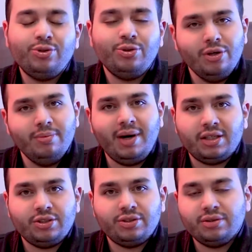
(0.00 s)
too
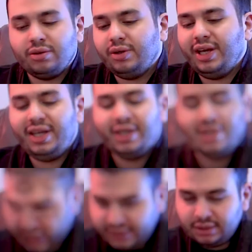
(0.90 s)
much, okay?
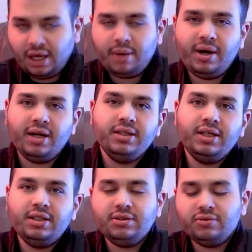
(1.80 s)
Stop
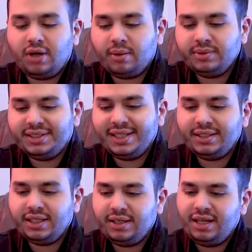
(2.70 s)
hunters from
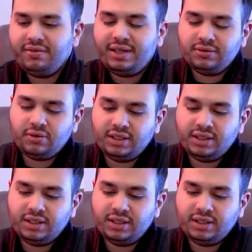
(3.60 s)
certain levels, for